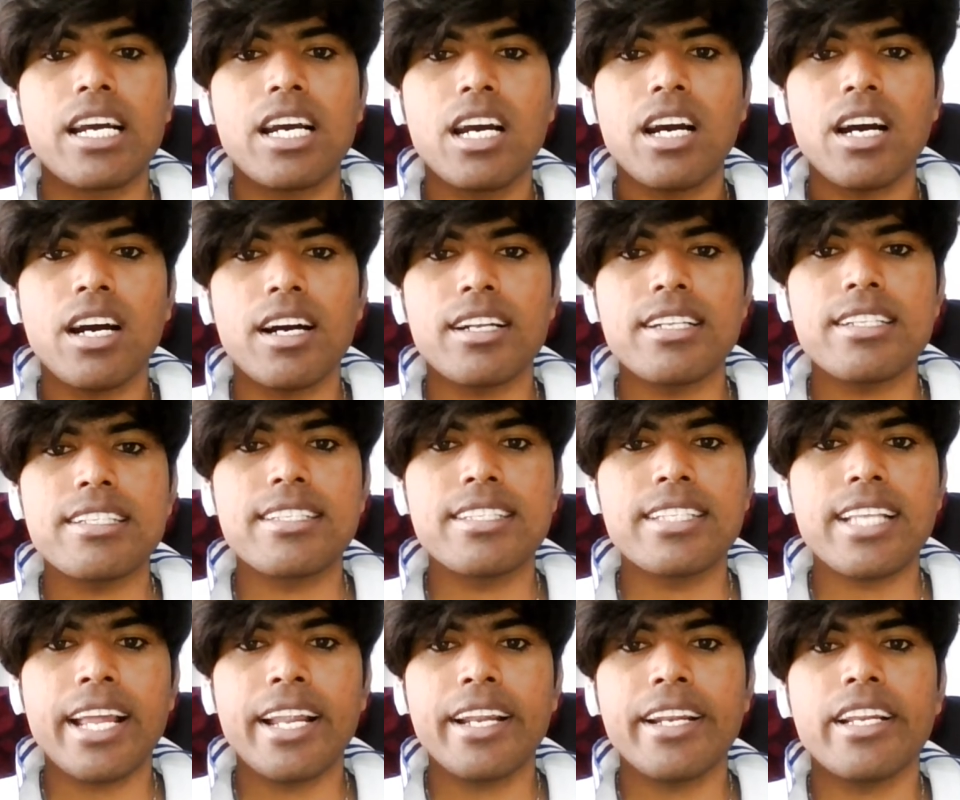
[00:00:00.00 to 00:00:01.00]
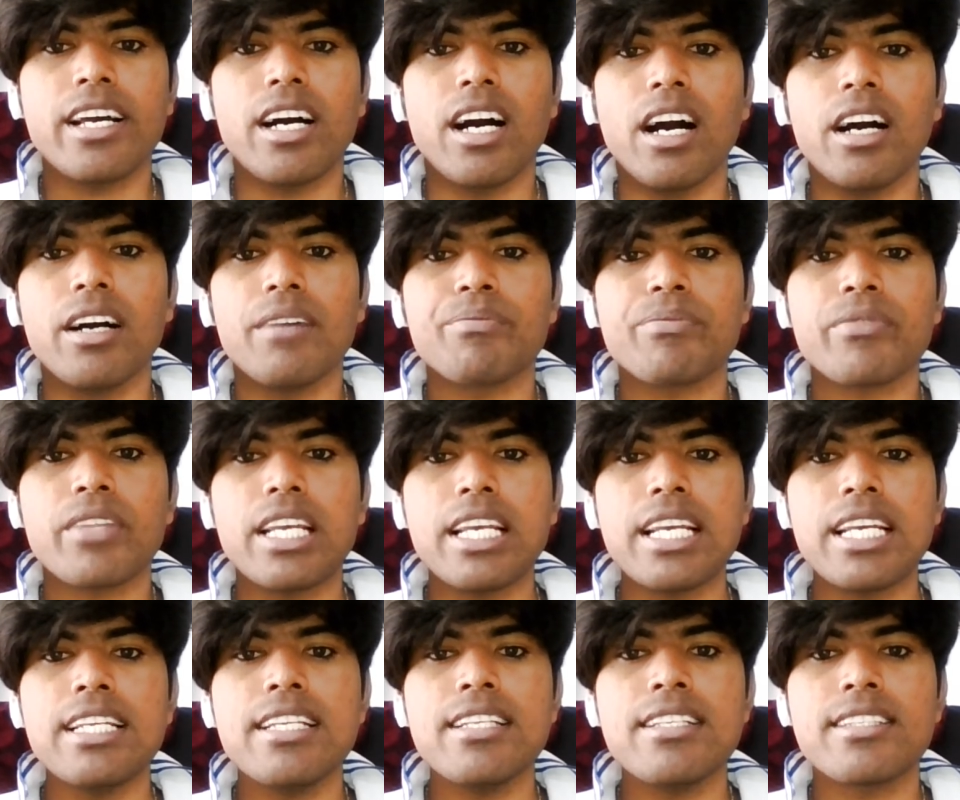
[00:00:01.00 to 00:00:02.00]
calzenda
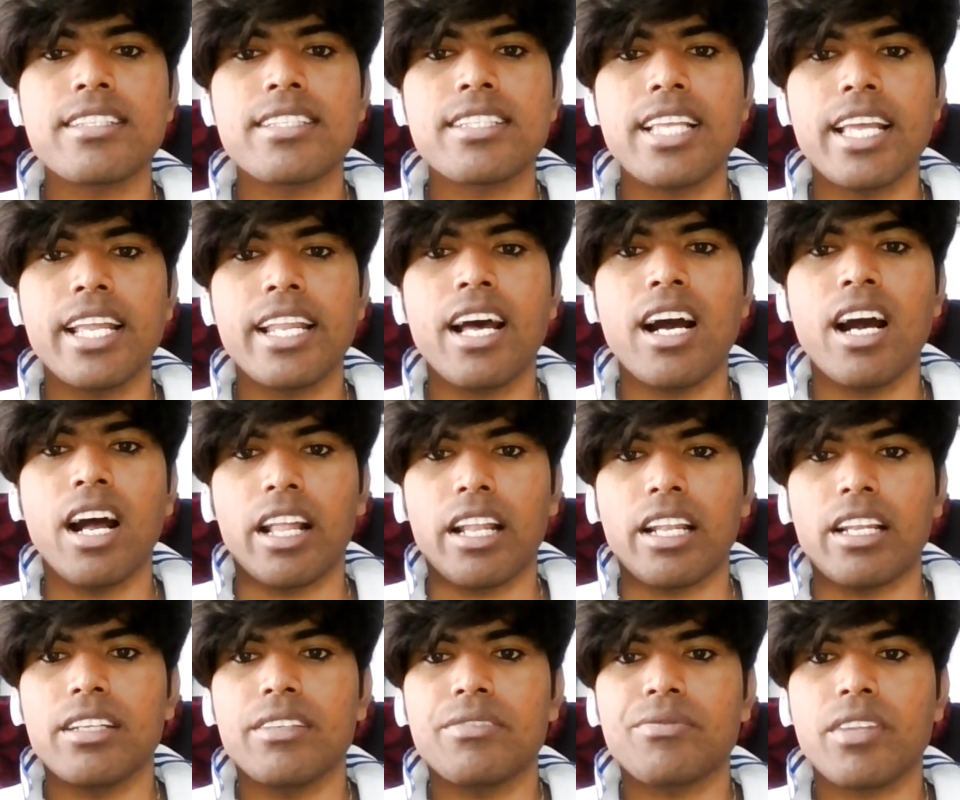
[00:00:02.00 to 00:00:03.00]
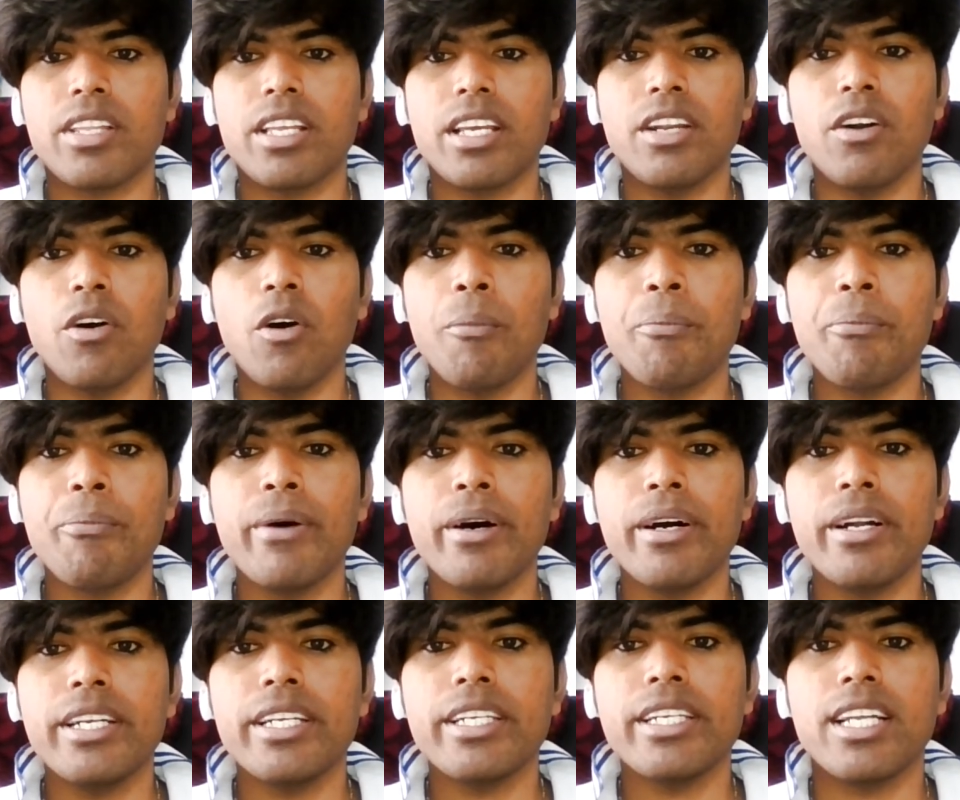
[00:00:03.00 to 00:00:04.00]
is sinan
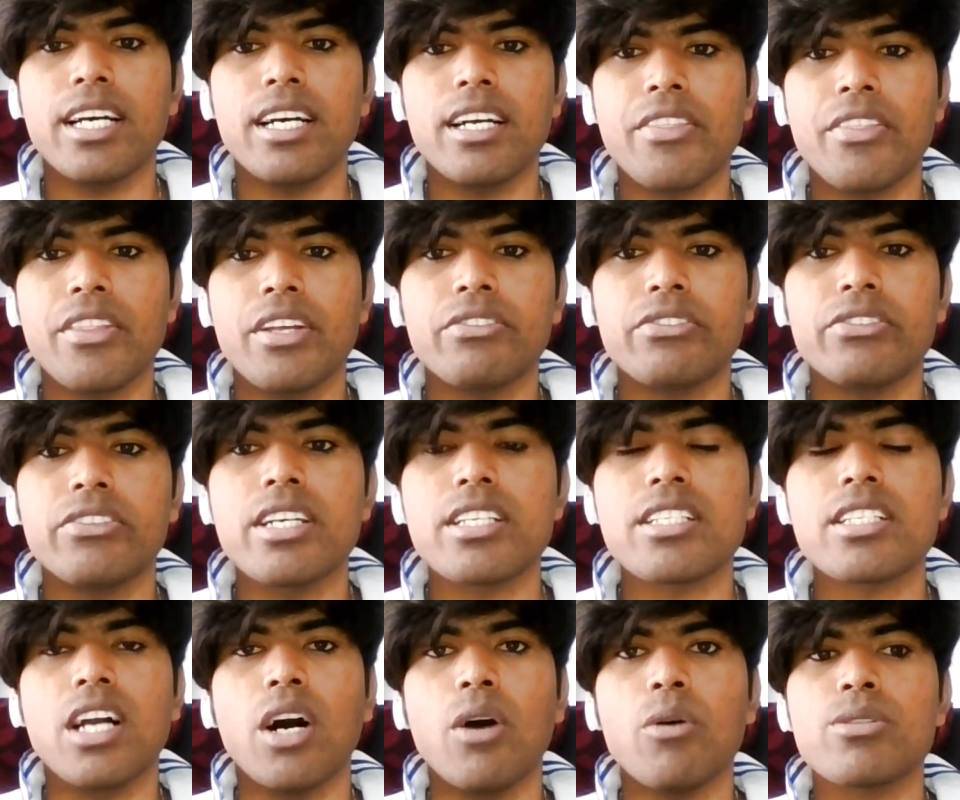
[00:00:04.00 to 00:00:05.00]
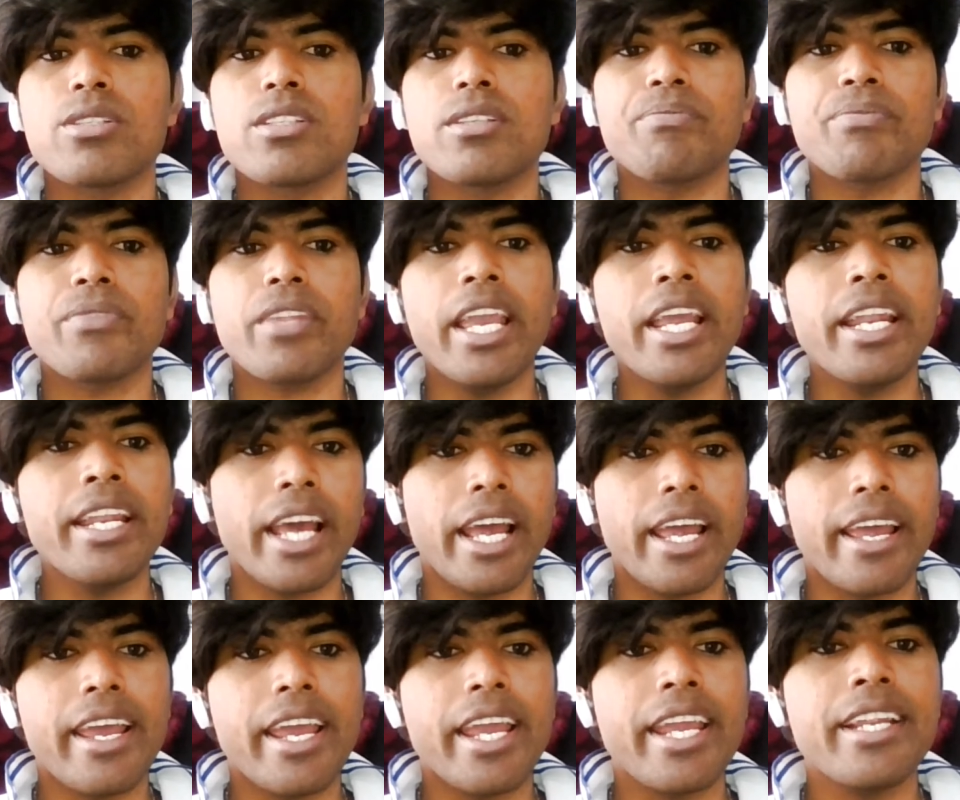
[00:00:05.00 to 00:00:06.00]
opened the first house in
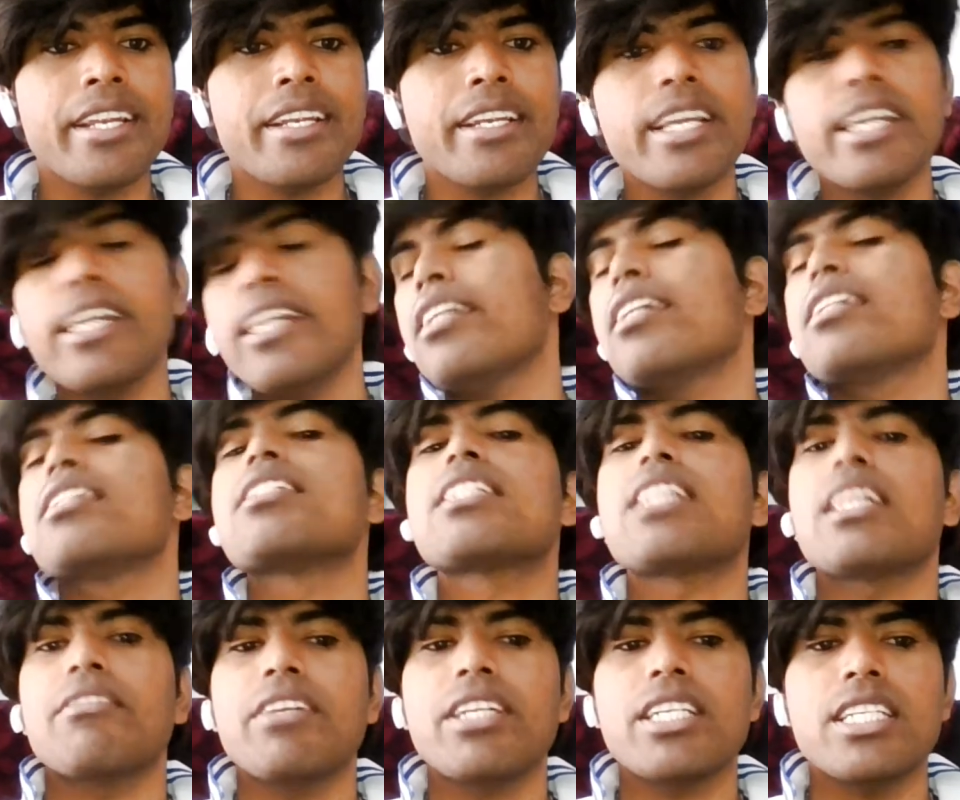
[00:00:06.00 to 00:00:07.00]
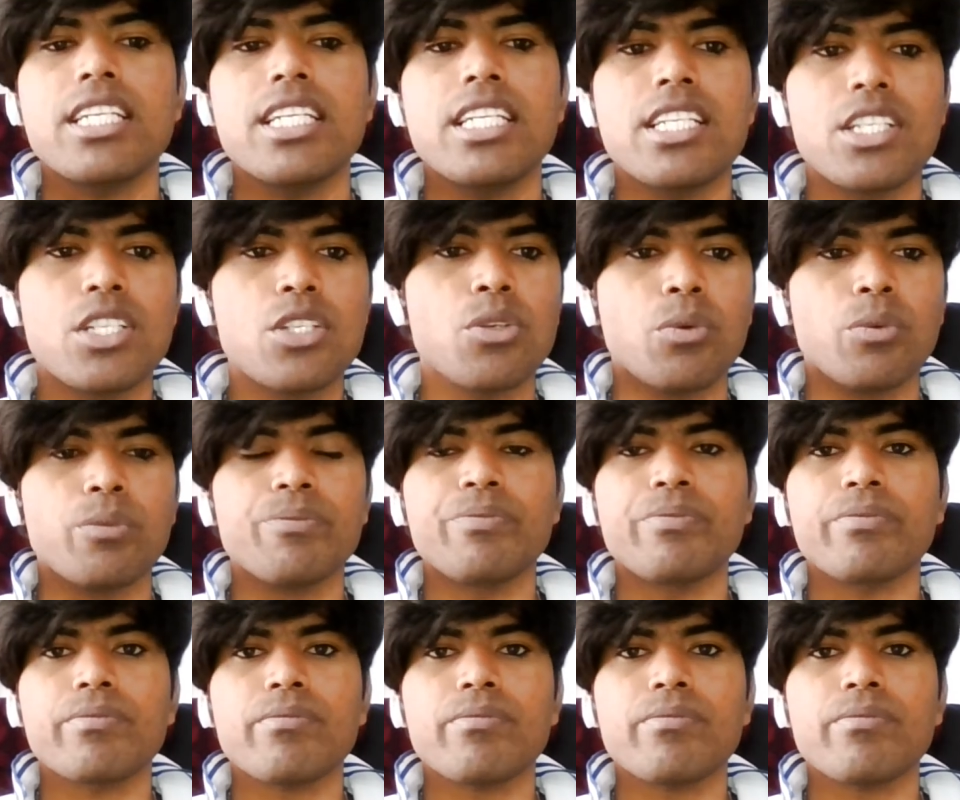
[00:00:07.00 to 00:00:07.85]
1872